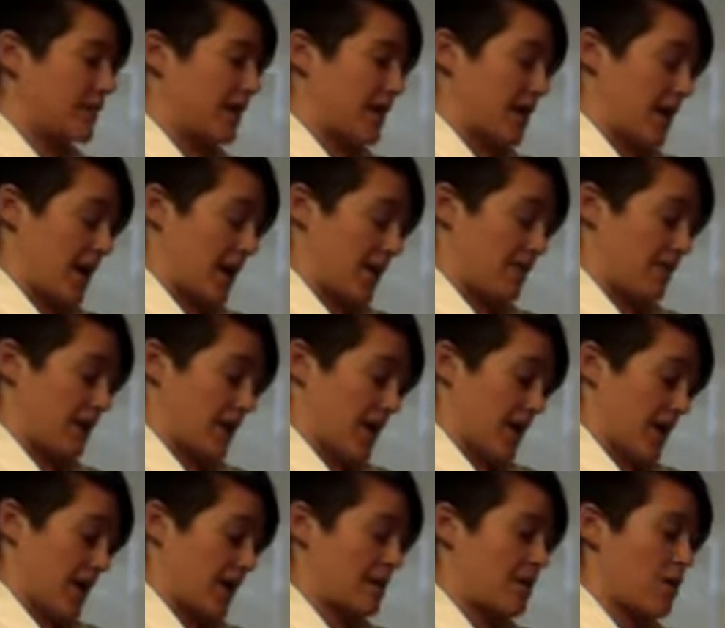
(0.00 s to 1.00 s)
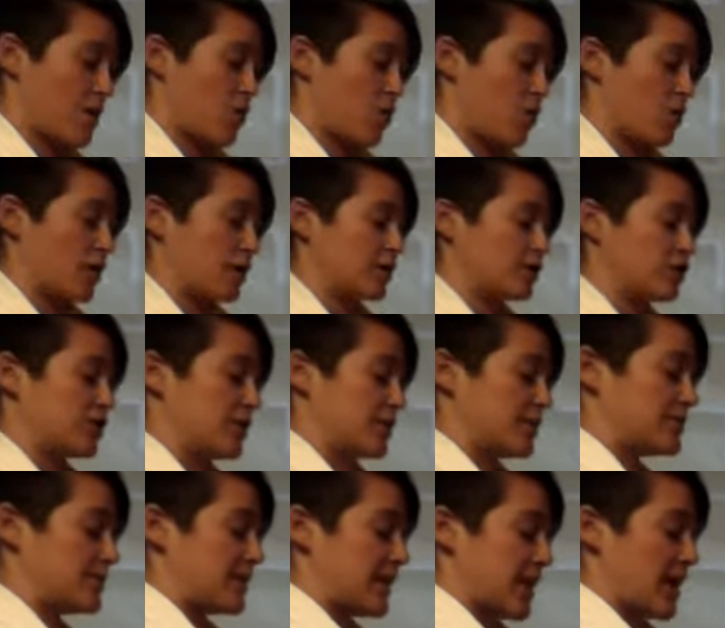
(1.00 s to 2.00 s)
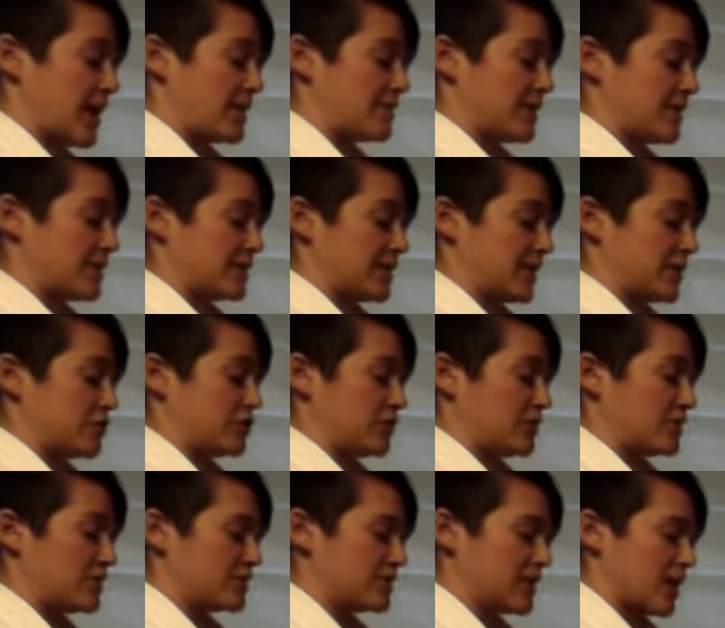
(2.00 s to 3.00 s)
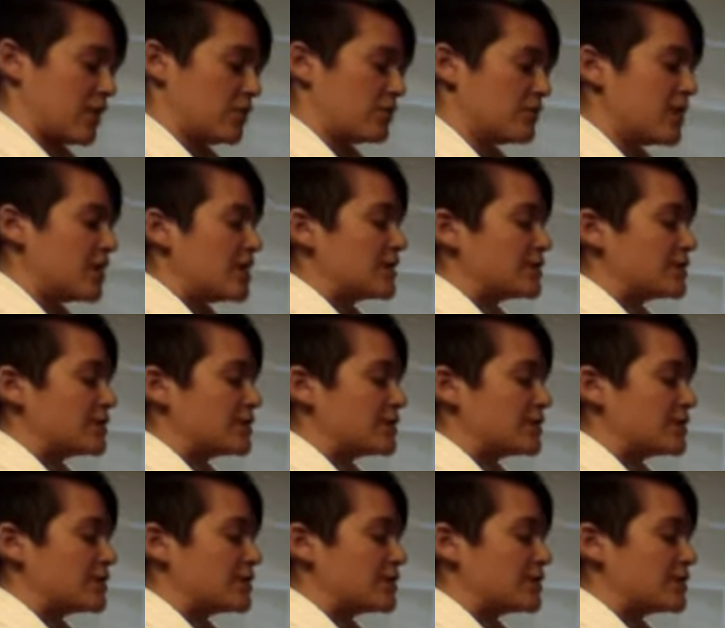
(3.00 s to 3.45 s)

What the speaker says: the head, or just behind my section itself,